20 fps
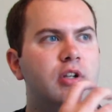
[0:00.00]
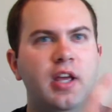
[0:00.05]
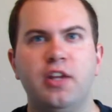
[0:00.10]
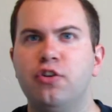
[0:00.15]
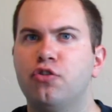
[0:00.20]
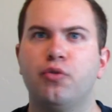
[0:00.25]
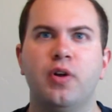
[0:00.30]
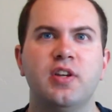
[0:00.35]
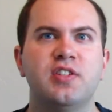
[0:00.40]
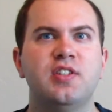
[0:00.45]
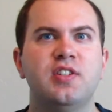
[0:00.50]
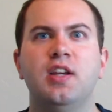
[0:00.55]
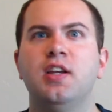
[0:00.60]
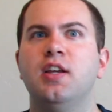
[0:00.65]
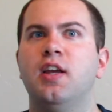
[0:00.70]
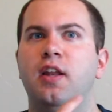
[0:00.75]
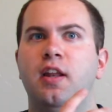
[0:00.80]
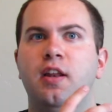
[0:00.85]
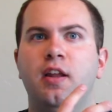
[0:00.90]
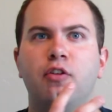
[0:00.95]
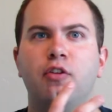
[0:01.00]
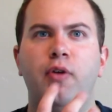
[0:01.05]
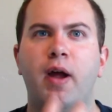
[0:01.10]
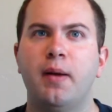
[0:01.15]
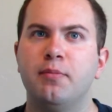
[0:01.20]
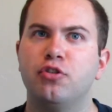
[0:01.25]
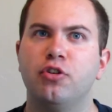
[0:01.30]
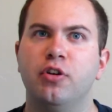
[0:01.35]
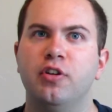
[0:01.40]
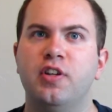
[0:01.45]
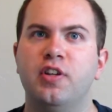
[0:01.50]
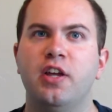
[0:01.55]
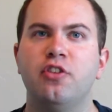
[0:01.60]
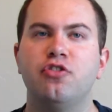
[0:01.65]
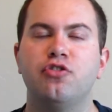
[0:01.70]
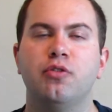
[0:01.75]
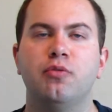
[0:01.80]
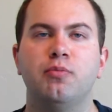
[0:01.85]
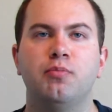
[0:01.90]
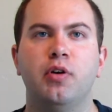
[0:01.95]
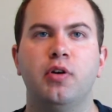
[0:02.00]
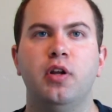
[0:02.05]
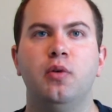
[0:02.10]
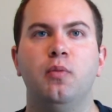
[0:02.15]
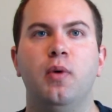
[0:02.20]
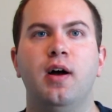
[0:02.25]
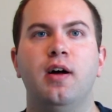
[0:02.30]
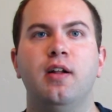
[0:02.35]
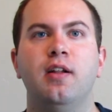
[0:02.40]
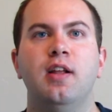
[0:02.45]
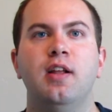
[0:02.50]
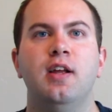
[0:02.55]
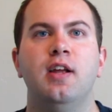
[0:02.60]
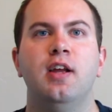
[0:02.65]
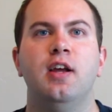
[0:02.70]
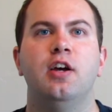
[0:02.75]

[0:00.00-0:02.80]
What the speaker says: interesting, and it grabbed your attention pretty well.